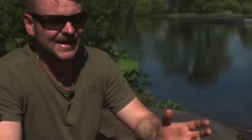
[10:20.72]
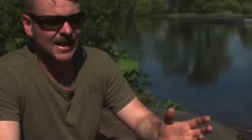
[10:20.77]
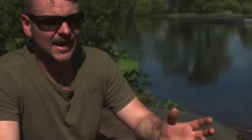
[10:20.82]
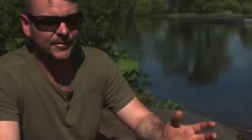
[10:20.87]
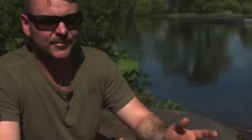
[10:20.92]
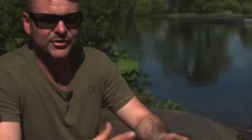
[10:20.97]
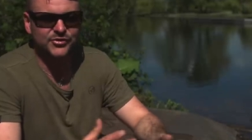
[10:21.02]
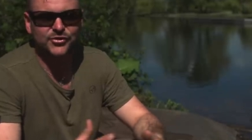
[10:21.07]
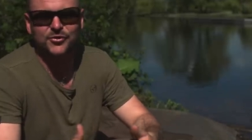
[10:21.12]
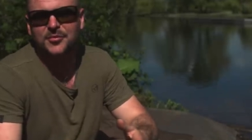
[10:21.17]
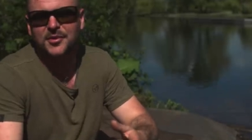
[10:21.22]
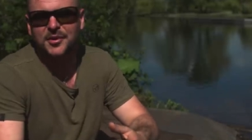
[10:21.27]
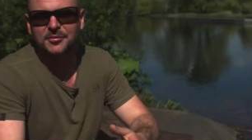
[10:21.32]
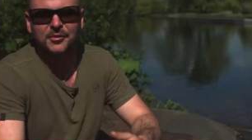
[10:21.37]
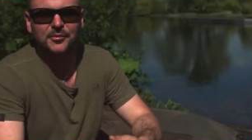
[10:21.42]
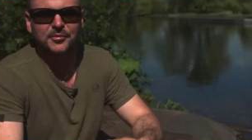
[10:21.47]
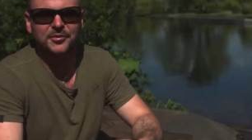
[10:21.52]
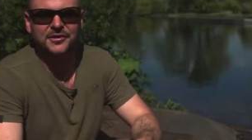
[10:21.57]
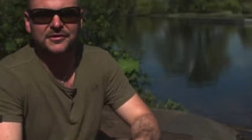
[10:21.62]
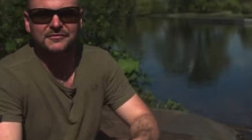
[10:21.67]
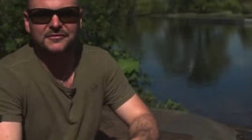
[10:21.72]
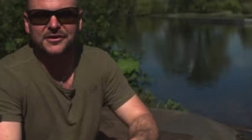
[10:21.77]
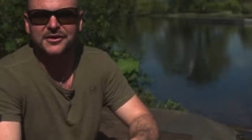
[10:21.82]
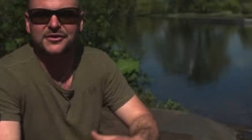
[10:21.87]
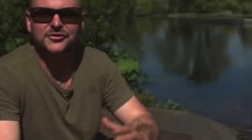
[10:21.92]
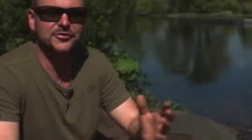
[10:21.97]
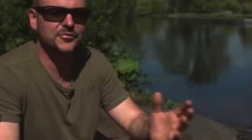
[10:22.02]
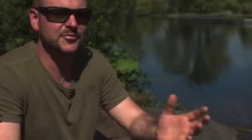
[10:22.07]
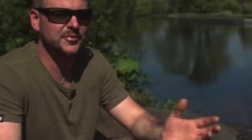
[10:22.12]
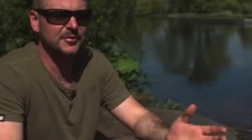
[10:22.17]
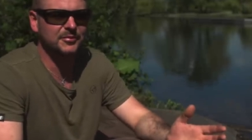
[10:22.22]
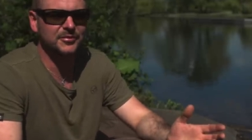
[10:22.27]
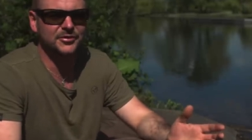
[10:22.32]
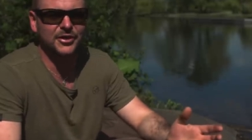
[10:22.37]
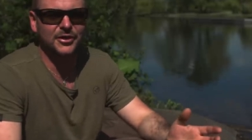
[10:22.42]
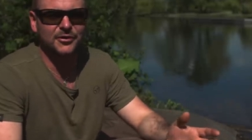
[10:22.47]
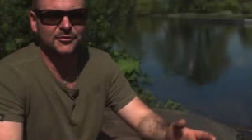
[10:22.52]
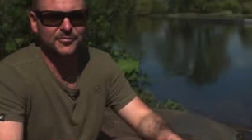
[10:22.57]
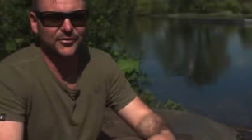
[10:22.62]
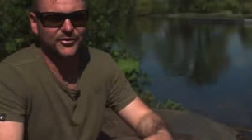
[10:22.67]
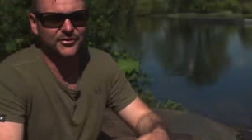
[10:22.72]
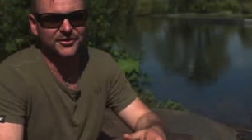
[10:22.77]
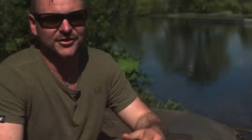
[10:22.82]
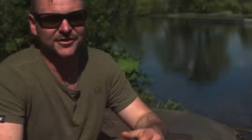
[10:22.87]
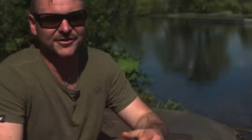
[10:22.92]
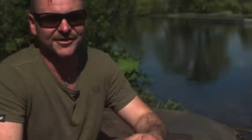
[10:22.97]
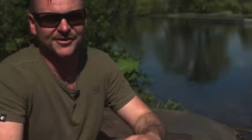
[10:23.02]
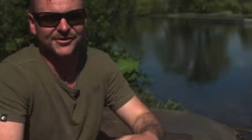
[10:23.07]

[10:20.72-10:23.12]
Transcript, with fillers: I mean, some people believe in it, some people don't, but there's,